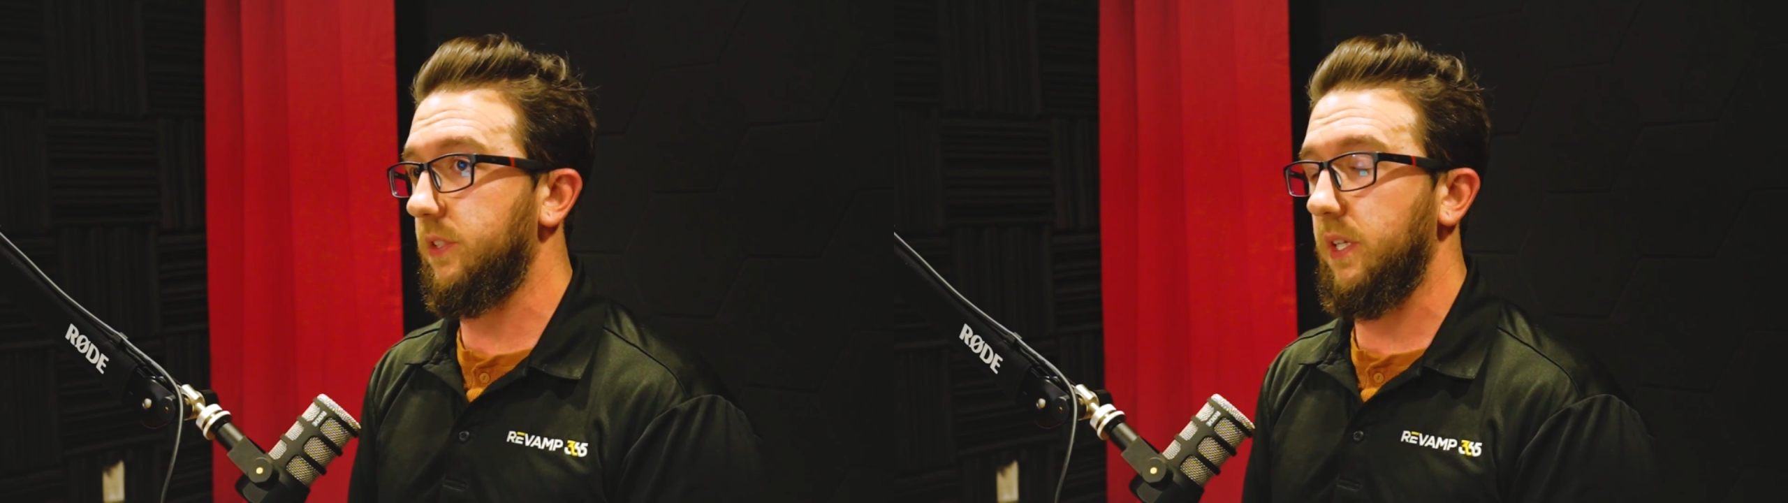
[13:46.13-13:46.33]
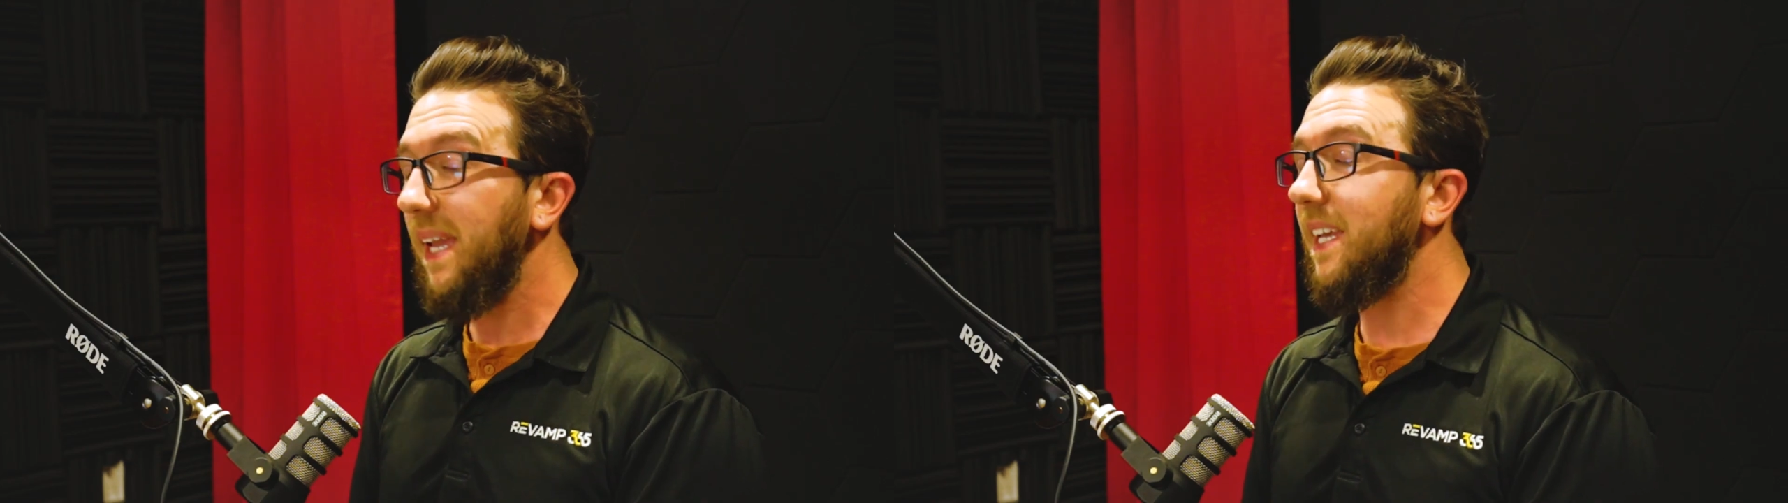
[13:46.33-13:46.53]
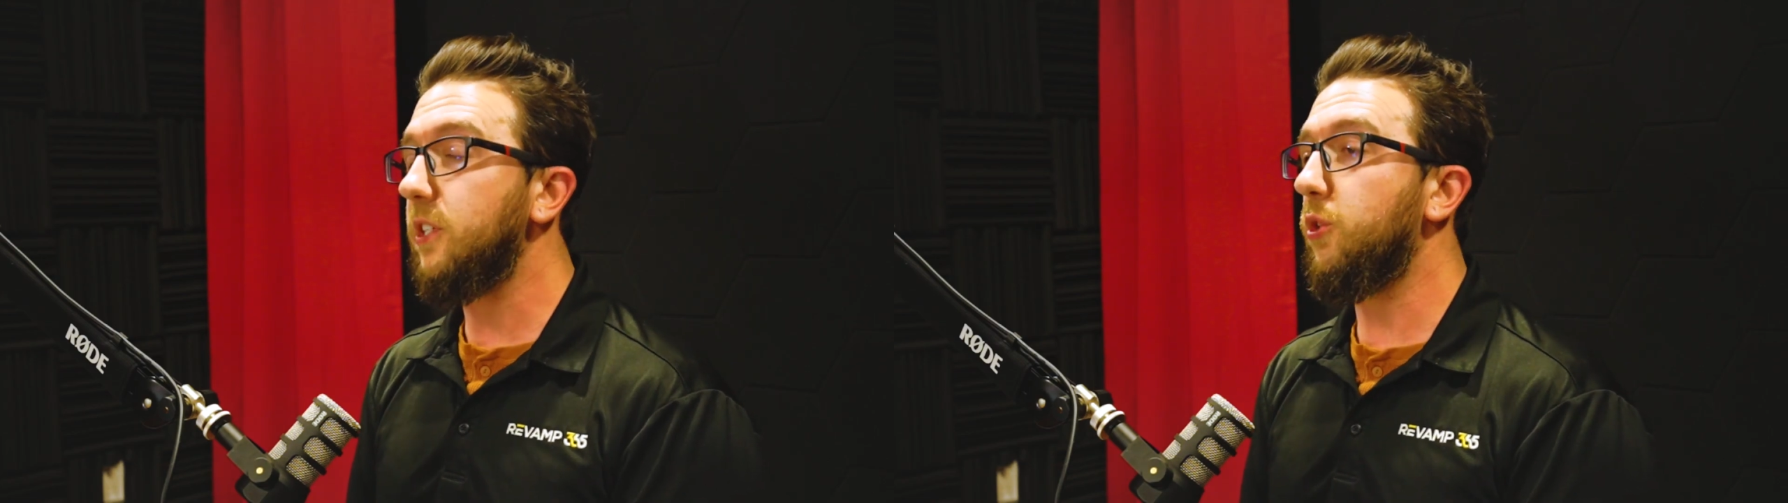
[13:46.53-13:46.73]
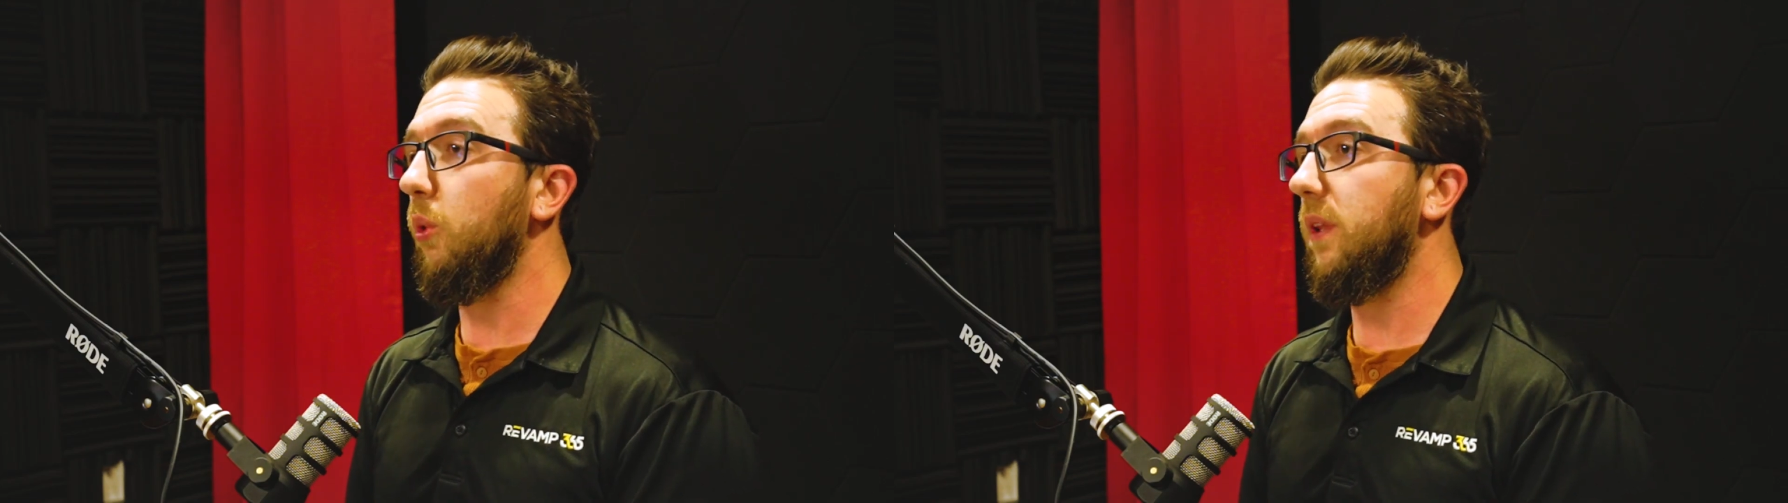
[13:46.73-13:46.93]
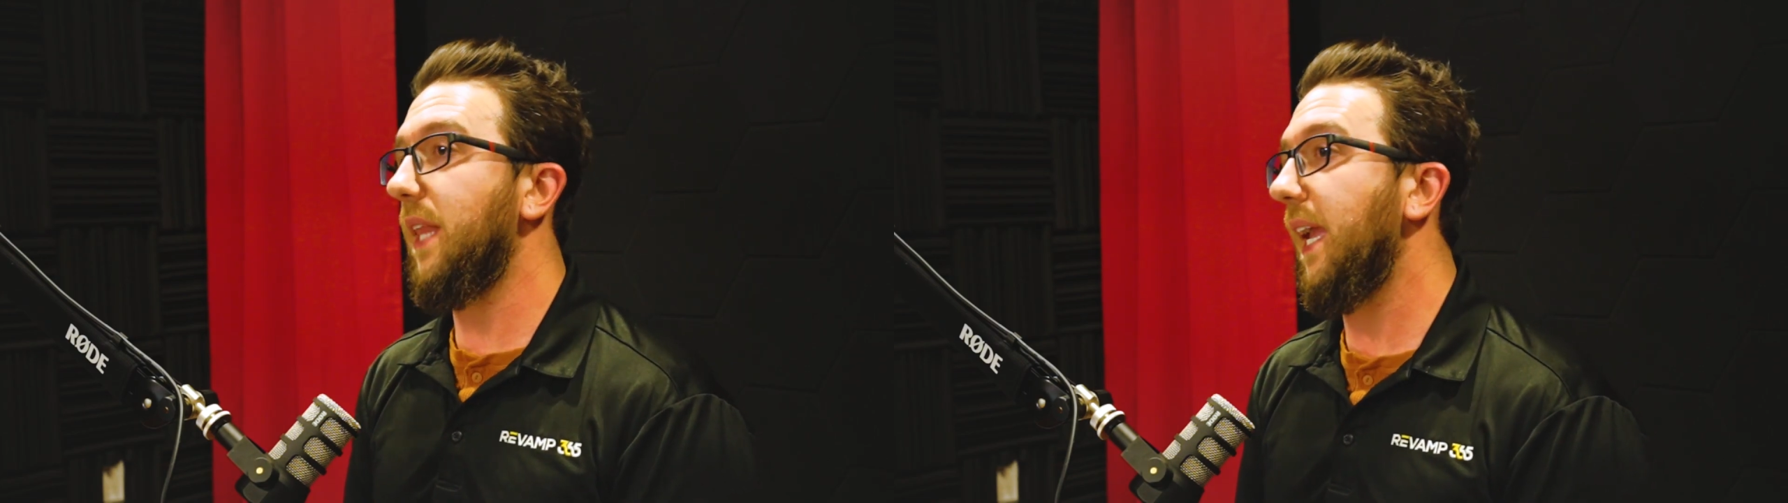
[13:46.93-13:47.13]
making
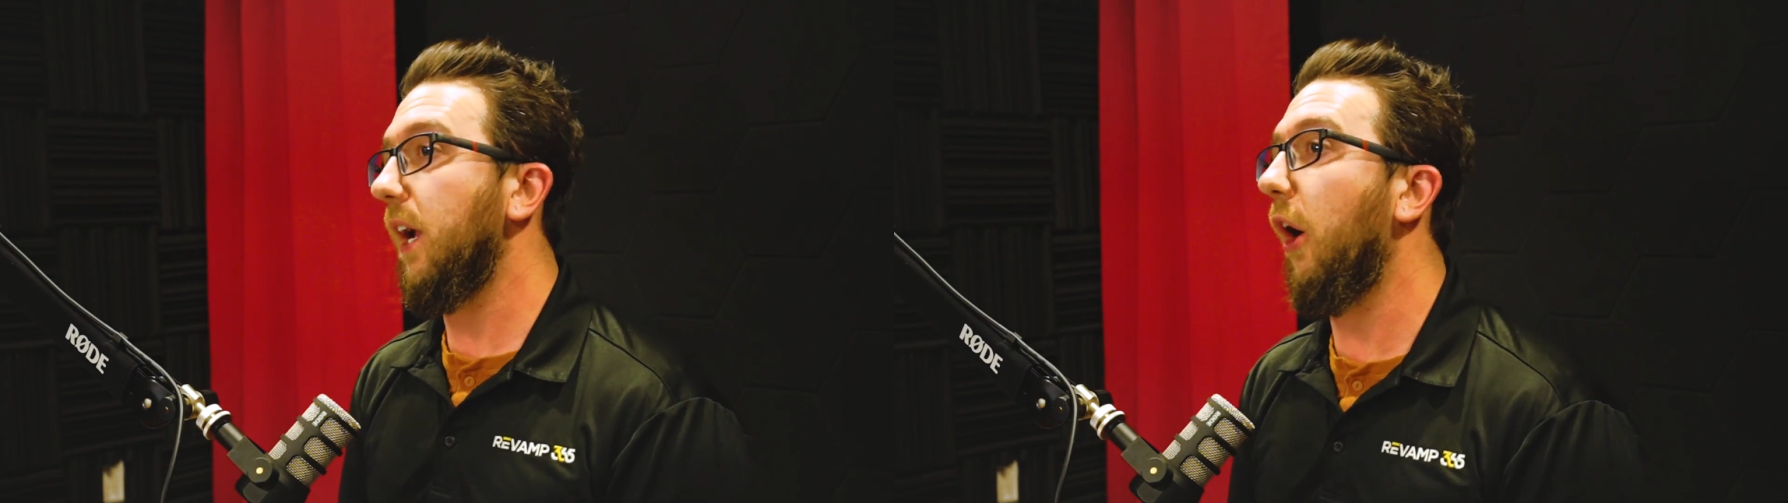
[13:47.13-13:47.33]
sure they